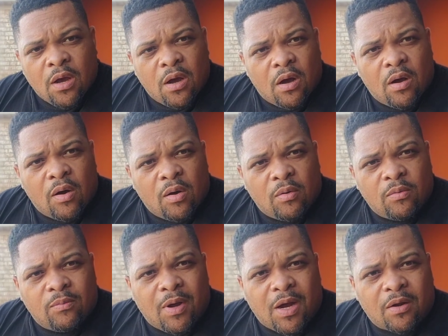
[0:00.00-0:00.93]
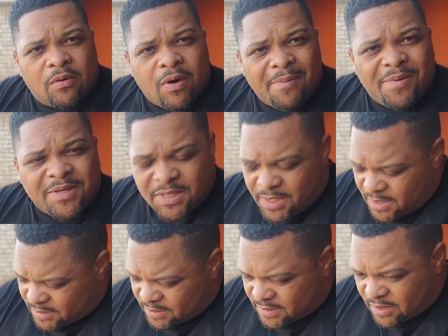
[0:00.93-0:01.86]
on my crappie
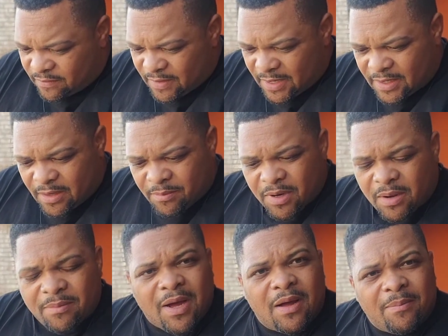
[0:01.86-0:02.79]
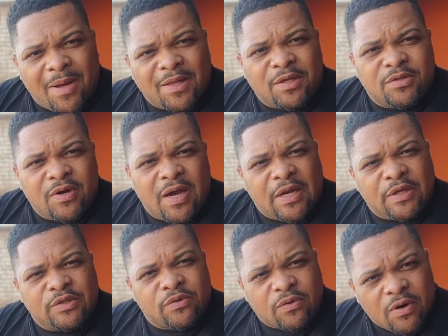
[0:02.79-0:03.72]
jigs and stuff like that, but I'm about to try
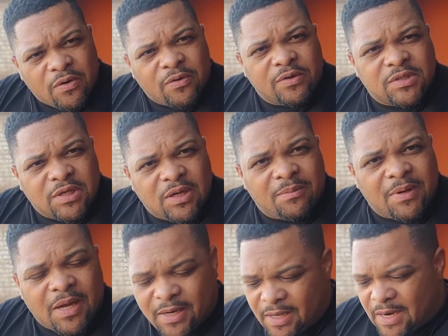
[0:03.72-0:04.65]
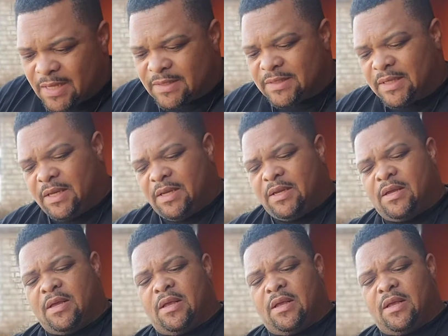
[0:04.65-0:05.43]
this stronger slip knot that I seen.